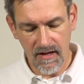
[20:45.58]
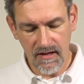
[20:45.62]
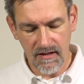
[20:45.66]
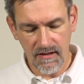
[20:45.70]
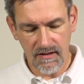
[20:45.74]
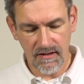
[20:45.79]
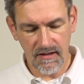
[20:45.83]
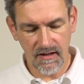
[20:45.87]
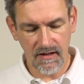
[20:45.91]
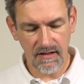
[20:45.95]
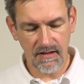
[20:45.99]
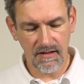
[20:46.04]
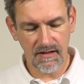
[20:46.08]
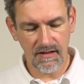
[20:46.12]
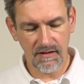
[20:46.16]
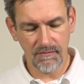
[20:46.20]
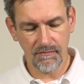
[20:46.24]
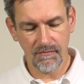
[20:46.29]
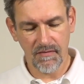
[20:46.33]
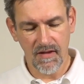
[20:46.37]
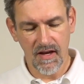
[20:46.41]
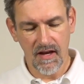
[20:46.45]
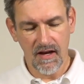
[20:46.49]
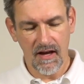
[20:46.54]

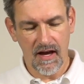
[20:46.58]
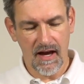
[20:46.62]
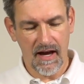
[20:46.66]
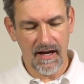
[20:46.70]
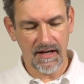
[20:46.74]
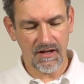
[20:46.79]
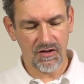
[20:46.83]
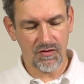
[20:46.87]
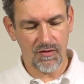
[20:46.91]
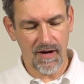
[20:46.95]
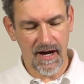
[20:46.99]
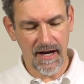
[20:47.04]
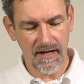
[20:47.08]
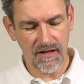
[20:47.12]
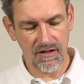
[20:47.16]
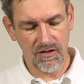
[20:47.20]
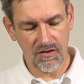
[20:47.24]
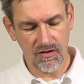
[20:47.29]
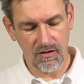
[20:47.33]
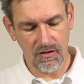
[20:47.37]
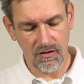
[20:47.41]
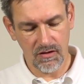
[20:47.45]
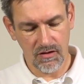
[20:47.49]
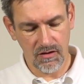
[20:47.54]
system, I try
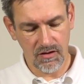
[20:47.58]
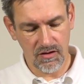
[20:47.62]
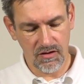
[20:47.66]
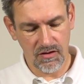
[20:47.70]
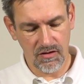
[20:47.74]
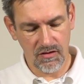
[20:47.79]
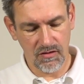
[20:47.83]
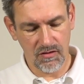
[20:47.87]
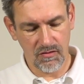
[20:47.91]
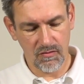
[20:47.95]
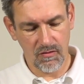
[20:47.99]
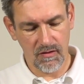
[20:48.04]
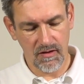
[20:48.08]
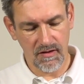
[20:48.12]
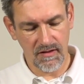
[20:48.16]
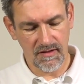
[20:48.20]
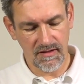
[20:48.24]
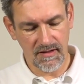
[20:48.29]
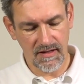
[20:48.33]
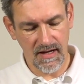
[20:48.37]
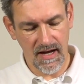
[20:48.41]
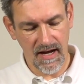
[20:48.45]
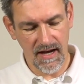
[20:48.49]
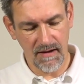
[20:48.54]
to do the
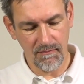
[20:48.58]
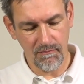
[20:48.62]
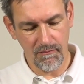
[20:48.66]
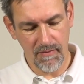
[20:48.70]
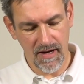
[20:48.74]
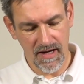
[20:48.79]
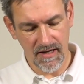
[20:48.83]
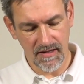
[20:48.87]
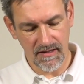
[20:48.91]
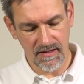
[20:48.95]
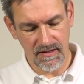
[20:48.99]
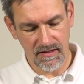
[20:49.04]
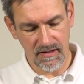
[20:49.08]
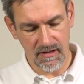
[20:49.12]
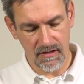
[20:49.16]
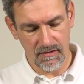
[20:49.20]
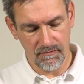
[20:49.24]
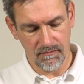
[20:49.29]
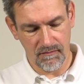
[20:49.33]
same, but